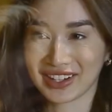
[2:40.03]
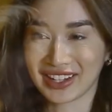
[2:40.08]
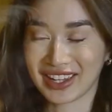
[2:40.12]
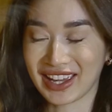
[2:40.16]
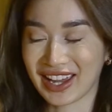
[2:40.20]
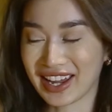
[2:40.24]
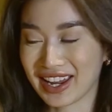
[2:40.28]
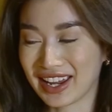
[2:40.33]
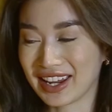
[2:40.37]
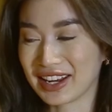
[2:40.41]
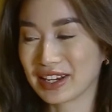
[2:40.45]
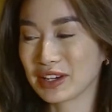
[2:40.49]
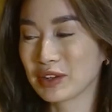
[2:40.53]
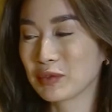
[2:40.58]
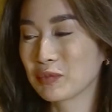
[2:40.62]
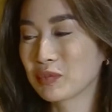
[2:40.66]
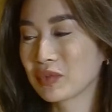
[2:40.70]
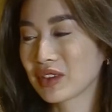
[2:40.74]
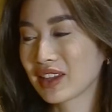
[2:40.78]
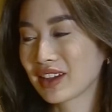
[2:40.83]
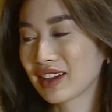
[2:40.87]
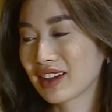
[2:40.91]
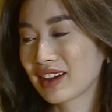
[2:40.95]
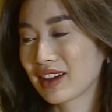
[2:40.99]
again.
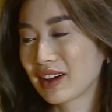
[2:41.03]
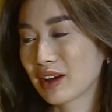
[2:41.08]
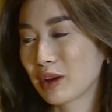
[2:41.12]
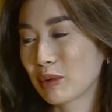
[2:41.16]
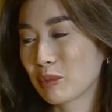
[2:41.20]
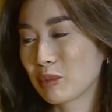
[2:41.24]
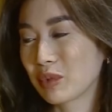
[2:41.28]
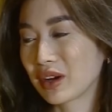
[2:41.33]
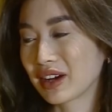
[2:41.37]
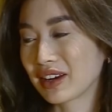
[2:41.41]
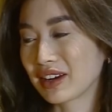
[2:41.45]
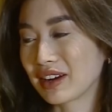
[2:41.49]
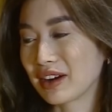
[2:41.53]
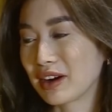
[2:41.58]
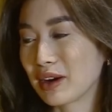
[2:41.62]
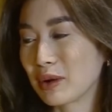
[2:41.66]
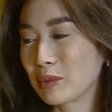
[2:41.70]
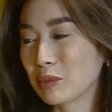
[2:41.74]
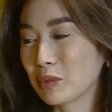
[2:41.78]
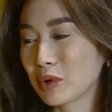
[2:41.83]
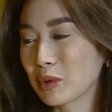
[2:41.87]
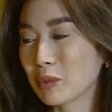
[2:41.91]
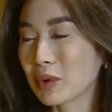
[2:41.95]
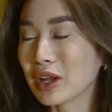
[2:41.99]
But
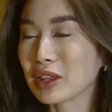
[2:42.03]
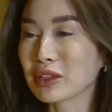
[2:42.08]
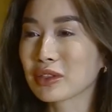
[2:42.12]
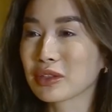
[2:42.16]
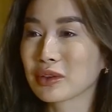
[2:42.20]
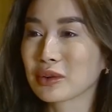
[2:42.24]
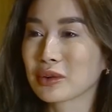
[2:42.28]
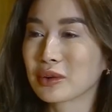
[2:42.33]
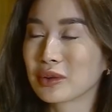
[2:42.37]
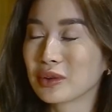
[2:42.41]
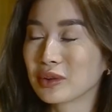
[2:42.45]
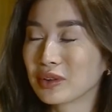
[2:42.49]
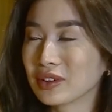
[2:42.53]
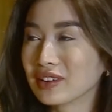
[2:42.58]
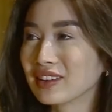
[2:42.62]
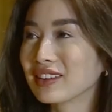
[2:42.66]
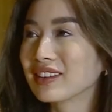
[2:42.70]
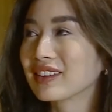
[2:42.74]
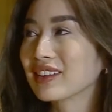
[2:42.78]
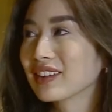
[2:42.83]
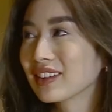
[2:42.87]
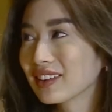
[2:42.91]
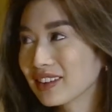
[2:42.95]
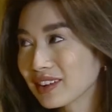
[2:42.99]
we went through
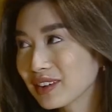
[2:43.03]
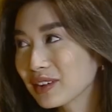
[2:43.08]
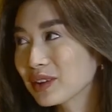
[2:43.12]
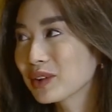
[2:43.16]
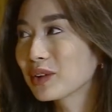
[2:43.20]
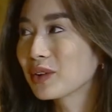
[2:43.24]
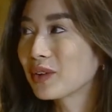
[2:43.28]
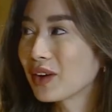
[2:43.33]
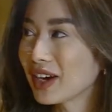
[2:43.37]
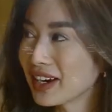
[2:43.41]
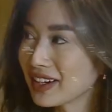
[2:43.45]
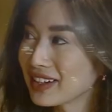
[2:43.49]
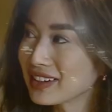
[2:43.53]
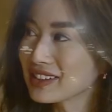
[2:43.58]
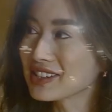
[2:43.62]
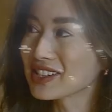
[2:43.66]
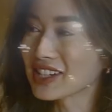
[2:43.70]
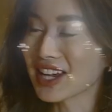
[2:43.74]
quite a